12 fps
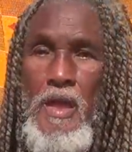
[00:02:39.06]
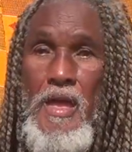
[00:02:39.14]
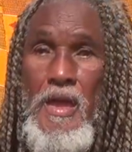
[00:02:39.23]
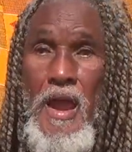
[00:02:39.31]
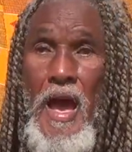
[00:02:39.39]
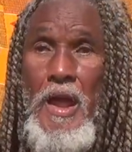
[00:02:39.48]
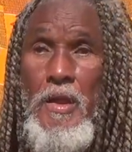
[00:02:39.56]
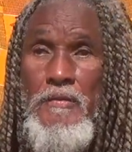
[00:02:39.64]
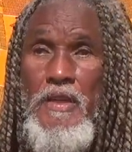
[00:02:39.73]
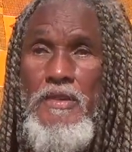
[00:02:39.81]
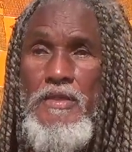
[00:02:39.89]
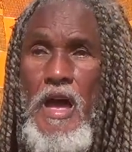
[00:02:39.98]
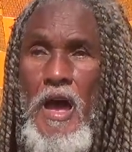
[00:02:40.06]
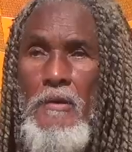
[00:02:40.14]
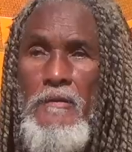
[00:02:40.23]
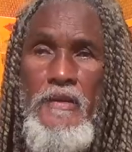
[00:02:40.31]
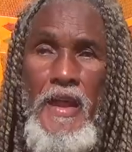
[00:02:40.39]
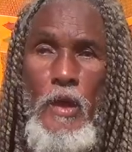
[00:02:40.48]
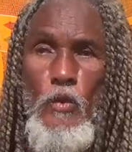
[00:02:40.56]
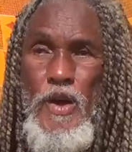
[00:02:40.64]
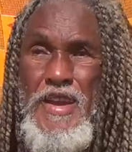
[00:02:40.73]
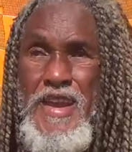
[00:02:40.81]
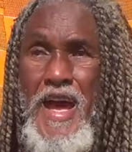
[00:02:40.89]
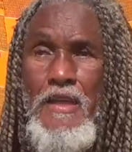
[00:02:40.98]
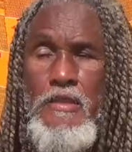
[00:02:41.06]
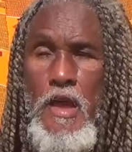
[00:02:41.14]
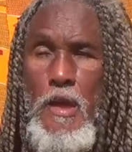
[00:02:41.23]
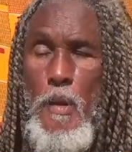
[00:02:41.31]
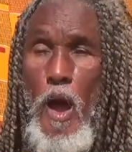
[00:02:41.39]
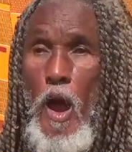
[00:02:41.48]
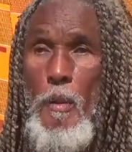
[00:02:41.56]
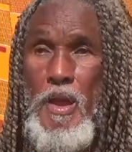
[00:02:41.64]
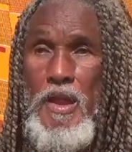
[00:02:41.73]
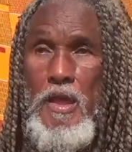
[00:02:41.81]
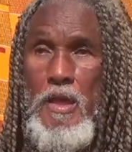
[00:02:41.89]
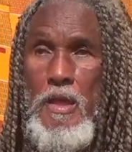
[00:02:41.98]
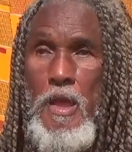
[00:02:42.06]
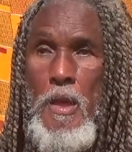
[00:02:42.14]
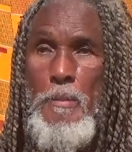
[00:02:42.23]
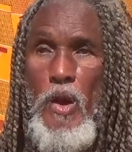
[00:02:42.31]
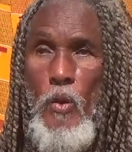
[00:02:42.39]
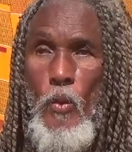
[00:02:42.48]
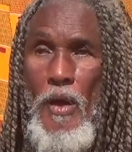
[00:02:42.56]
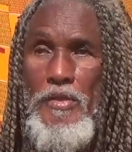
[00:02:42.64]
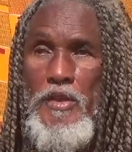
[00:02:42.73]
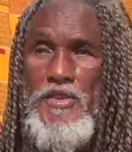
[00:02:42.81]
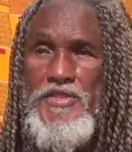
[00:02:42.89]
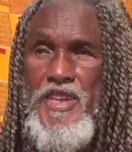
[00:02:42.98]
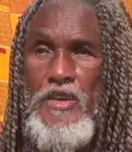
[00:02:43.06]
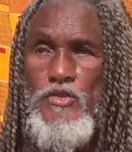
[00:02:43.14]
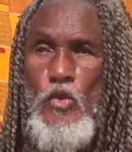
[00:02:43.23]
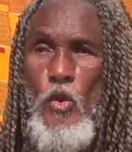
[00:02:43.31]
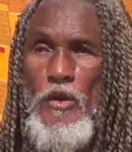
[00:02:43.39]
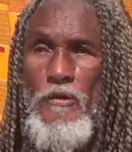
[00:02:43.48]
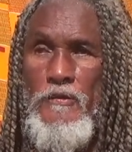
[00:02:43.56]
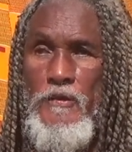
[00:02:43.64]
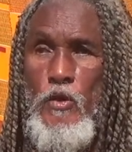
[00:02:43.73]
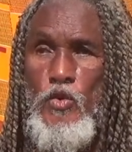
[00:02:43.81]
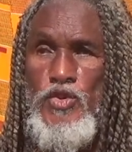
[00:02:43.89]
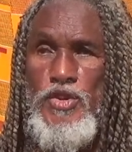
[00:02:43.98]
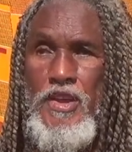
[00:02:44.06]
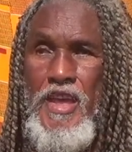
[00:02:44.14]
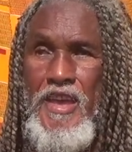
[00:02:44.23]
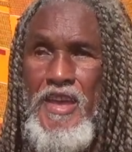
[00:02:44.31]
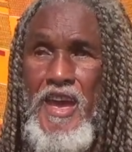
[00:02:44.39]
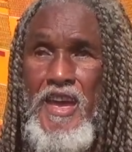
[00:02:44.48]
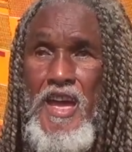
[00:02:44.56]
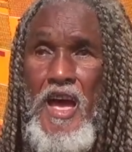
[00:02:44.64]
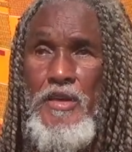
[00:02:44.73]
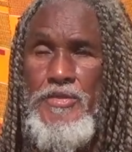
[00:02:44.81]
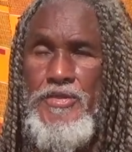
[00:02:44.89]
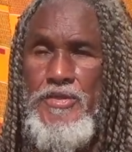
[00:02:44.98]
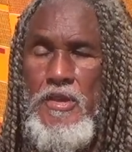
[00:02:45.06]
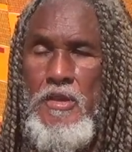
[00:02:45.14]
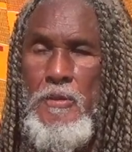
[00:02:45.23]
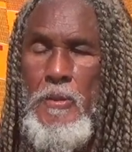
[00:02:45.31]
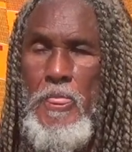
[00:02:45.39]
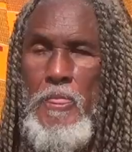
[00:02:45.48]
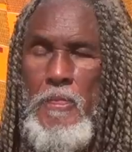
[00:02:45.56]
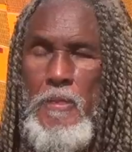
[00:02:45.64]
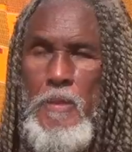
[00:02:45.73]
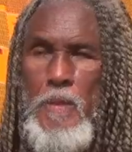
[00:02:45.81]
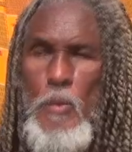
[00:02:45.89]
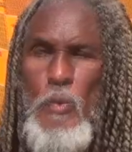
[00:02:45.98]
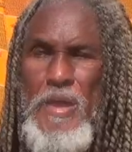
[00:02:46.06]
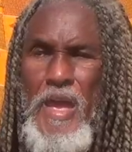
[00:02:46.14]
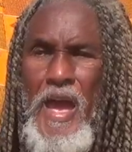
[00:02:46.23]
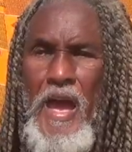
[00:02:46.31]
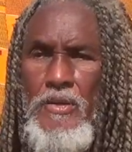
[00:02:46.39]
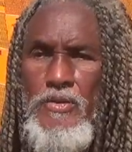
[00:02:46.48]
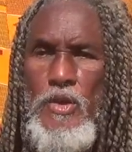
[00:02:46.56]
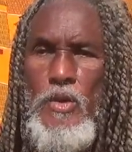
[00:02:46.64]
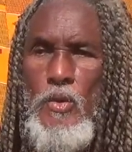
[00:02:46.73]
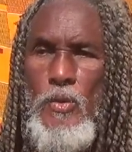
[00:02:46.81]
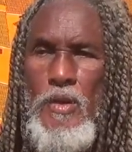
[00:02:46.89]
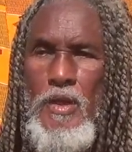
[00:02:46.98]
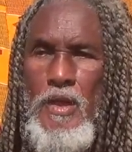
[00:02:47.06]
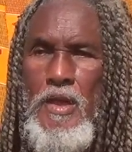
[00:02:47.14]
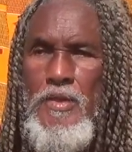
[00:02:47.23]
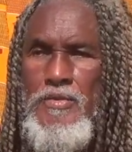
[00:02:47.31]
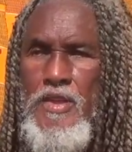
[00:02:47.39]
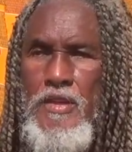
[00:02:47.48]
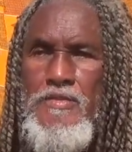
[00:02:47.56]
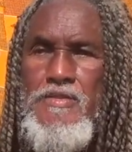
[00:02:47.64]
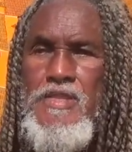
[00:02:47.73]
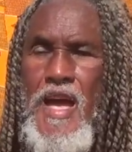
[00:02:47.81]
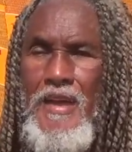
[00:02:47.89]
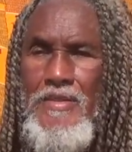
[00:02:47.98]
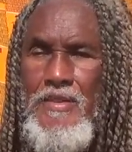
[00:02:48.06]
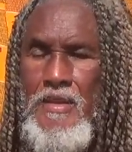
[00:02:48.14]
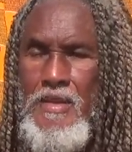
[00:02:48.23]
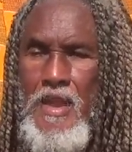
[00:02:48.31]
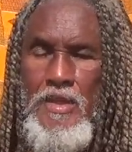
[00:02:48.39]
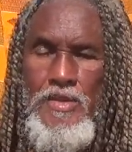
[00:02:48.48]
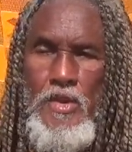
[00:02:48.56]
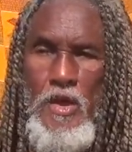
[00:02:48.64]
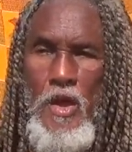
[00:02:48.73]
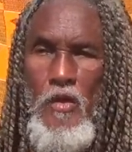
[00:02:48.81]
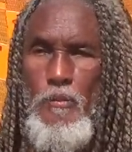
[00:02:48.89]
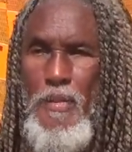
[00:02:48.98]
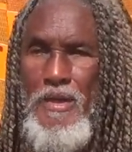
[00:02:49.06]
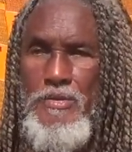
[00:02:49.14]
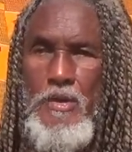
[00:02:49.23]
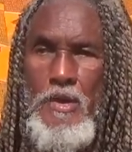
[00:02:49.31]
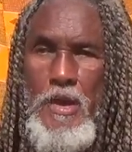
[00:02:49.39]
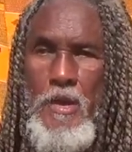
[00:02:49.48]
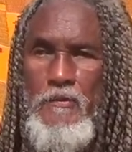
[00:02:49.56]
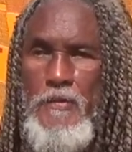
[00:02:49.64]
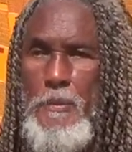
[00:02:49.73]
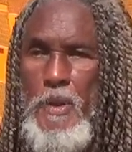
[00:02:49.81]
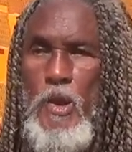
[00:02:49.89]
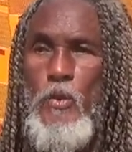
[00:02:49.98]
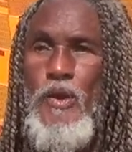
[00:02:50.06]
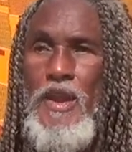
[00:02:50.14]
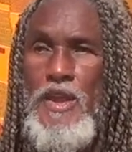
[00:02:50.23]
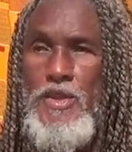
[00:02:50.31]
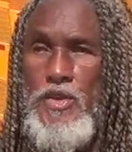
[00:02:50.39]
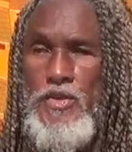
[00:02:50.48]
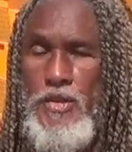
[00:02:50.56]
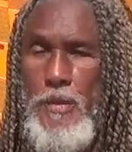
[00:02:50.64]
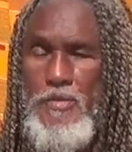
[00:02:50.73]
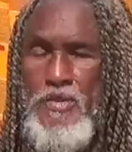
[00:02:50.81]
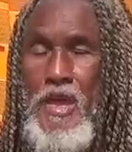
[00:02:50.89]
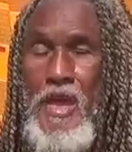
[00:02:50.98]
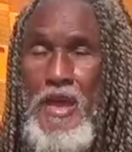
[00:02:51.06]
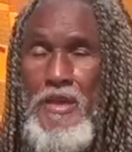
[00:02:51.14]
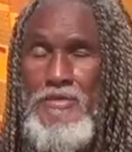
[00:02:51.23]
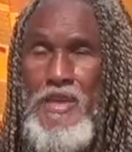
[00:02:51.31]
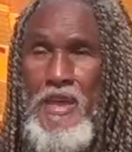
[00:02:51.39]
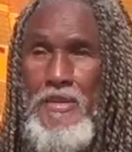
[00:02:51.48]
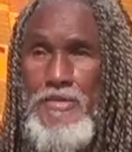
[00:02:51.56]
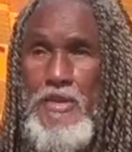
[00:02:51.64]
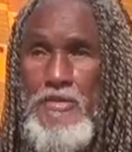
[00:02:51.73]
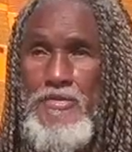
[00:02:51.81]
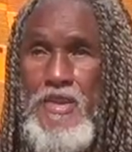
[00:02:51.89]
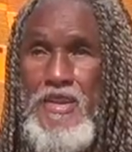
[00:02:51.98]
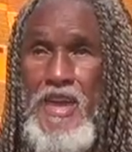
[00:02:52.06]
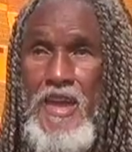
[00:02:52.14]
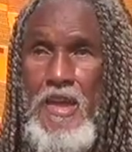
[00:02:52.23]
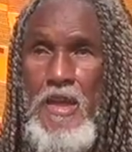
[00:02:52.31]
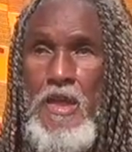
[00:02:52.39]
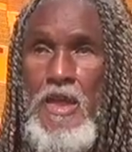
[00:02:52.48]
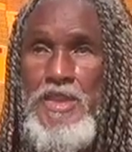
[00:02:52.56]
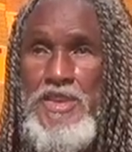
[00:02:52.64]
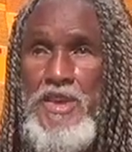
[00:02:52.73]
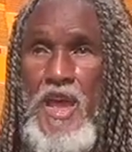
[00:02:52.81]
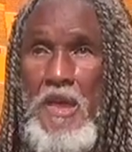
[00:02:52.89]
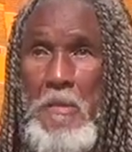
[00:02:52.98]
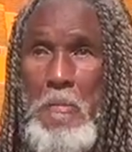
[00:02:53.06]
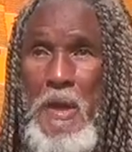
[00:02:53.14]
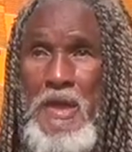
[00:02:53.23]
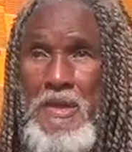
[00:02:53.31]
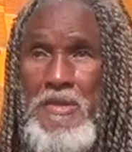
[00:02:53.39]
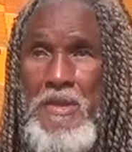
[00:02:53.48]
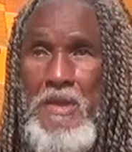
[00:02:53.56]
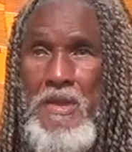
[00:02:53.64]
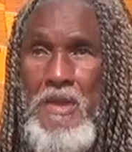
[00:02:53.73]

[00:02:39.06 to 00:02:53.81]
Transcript: And out of this conflict would not come harmony, but rather sexual confusion and chaos. We ask you, is this not the nature of masculine and feminine relationships as they exist today? Checkmate.